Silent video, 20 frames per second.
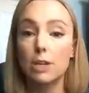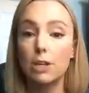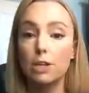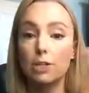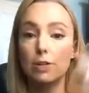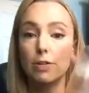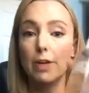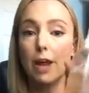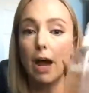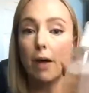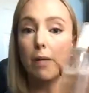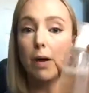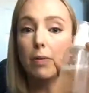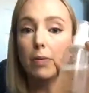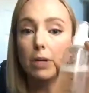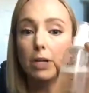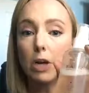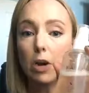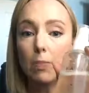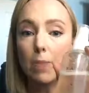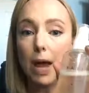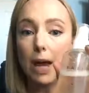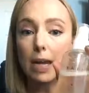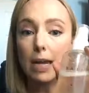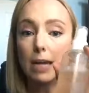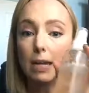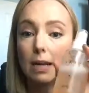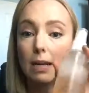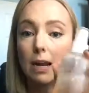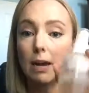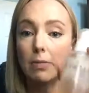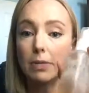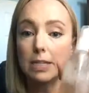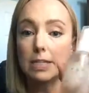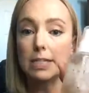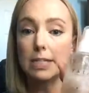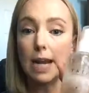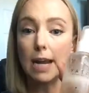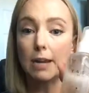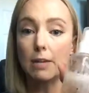So now I would go back in and I would
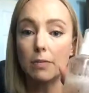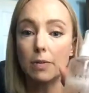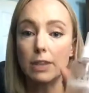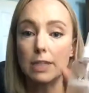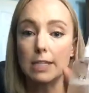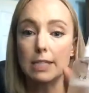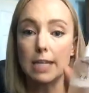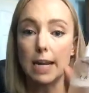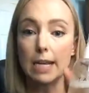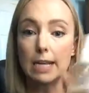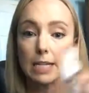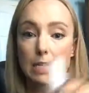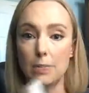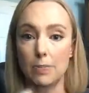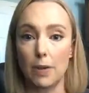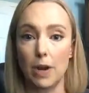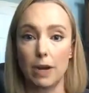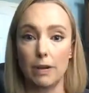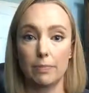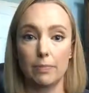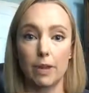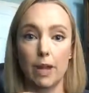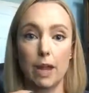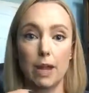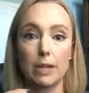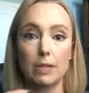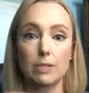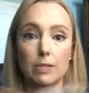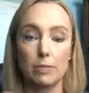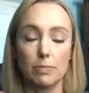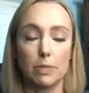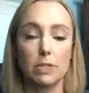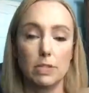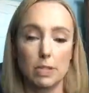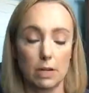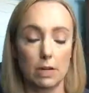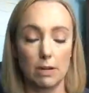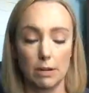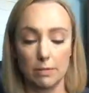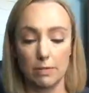set it with the setting spray, okay? So I'm just
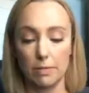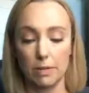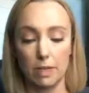gonna